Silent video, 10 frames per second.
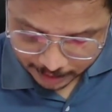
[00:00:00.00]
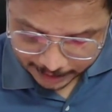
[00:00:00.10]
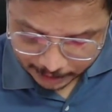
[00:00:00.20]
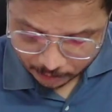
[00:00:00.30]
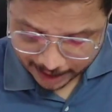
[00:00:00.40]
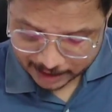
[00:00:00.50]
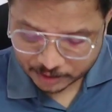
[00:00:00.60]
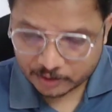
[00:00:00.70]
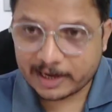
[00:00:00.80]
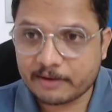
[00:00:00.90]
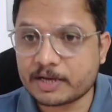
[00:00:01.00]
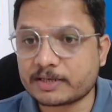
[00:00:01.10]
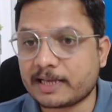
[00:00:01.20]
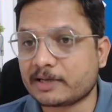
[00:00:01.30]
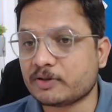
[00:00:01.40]
into actual
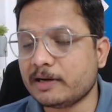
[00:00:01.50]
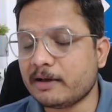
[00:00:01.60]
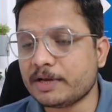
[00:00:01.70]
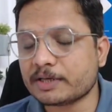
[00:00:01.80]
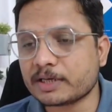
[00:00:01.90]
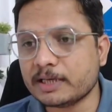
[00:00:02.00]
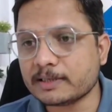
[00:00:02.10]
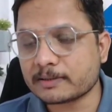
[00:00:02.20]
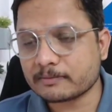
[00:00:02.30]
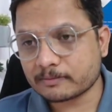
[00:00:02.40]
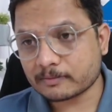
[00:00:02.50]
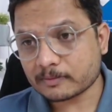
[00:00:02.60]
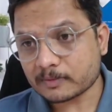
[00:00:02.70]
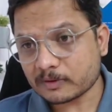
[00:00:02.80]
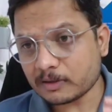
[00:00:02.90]
deviation. Actual deviation is
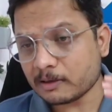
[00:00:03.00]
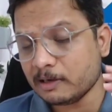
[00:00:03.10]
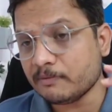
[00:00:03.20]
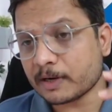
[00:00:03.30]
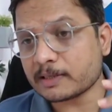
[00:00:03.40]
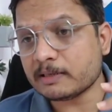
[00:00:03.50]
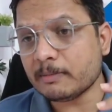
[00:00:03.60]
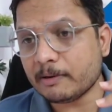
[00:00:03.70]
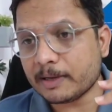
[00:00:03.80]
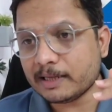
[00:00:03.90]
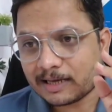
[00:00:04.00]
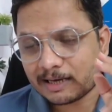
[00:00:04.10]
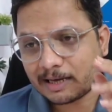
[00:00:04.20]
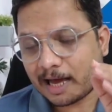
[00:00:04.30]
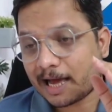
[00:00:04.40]
difference in between
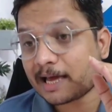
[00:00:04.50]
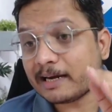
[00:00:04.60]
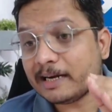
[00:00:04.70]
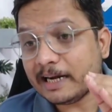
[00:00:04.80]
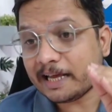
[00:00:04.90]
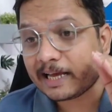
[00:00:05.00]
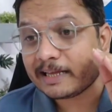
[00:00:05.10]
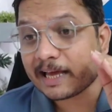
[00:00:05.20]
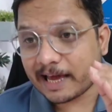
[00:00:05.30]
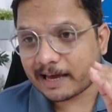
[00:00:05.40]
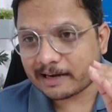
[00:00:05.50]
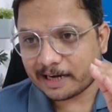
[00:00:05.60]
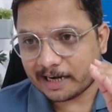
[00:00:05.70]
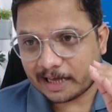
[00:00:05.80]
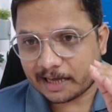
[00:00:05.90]
uh, I R T T and A R
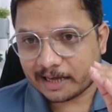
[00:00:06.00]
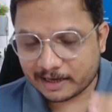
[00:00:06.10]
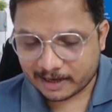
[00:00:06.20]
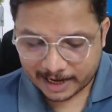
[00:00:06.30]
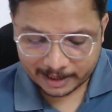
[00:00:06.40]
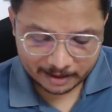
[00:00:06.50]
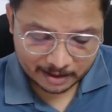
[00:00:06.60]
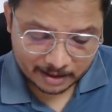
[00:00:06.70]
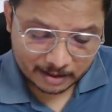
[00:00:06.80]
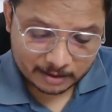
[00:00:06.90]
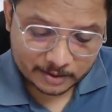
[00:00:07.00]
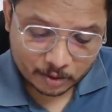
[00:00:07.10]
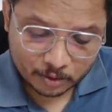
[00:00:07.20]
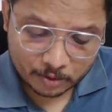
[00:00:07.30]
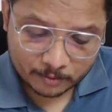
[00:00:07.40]
T T, right?
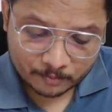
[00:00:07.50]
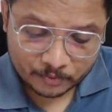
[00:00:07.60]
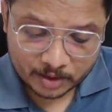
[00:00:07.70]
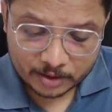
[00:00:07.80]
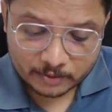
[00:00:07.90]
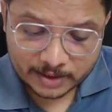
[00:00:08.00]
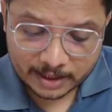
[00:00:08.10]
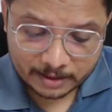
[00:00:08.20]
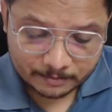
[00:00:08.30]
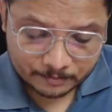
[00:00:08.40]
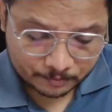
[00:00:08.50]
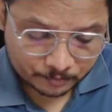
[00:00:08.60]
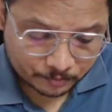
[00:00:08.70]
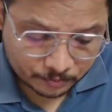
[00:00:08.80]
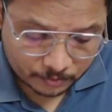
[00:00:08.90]
So you see
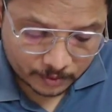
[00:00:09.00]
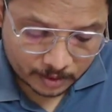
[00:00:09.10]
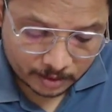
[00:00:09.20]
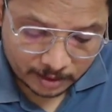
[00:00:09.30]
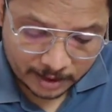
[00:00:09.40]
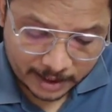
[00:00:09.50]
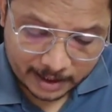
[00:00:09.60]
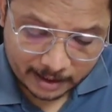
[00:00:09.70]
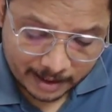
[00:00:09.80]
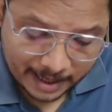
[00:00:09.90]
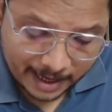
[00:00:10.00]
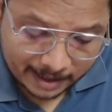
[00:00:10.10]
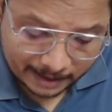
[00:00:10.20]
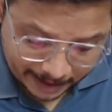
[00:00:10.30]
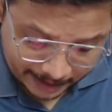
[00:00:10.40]
here A
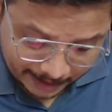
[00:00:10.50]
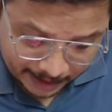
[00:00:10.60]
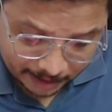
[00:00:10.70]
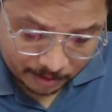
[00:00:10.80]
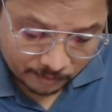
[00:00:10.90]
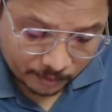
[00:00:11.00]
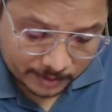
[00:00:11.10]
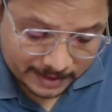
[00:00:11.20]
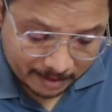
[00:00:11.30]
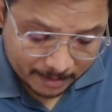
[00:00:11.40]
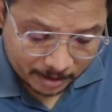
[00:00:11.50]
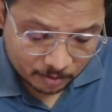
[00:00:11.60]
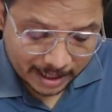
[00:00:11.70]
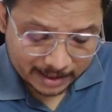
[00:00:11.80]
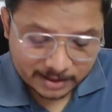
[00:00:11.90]
R T T for segment
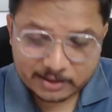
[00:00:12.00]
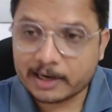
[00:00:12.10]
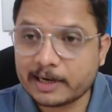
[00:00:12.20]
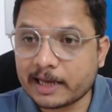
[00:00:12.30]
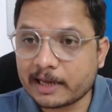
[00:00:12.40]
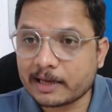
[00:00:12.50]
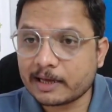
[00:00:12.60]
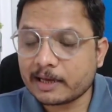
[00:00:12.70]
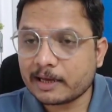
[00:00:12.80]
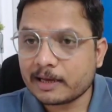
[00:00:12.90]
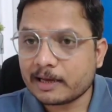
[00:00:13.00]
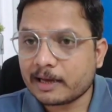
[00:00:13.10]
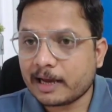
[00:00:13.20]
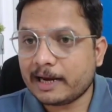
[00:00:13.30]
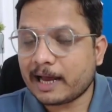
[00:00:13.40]
two, that is thirty,
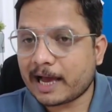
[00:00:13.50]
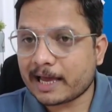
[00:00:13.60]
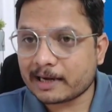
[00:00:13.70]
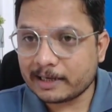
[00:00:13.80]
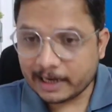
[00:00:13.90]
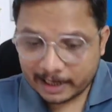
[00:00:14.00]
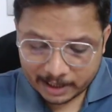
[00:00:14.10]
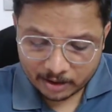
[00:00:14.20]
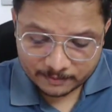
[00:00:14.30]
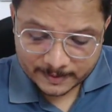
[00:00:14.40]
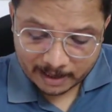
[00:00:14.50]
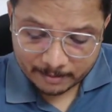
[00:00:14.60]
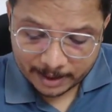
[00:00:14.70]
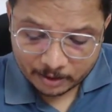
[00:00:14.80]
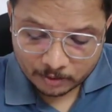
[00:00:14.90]
and I R T T of
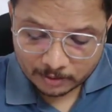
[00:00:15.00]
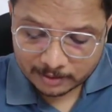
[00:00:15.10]
segment two,